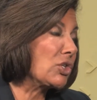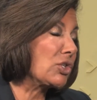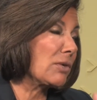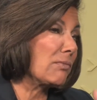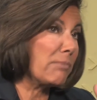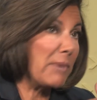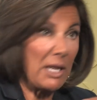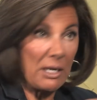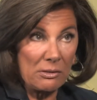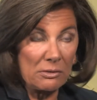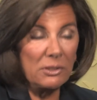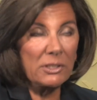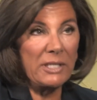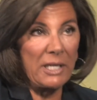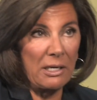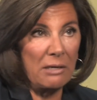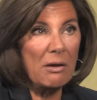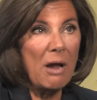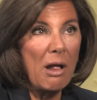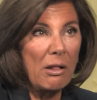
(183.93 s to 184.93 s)
in medical
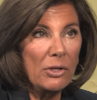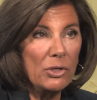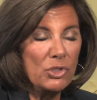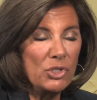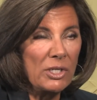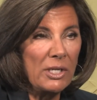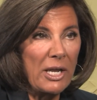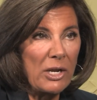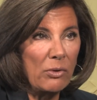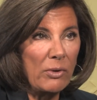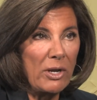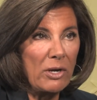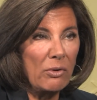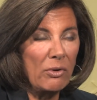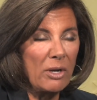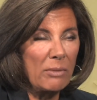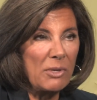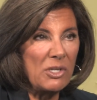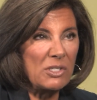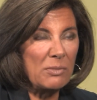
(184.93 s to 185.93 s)
technology like Greater
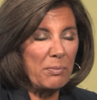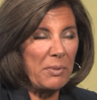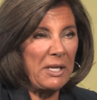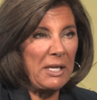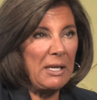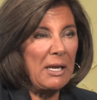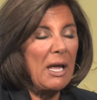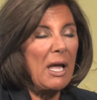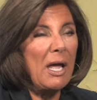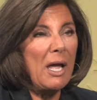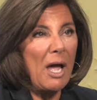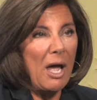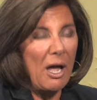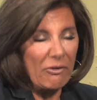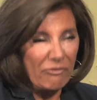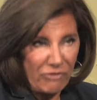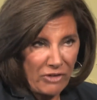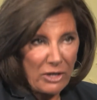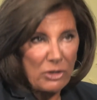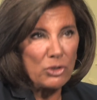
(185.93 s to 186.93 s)
MSP
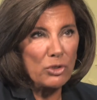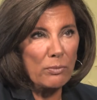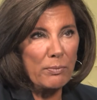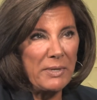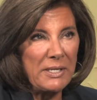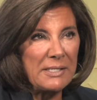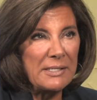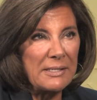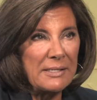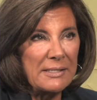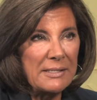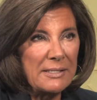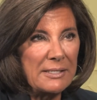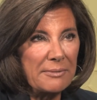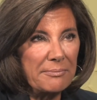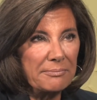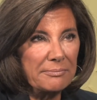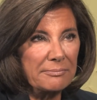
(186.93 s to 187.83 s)
affect your business?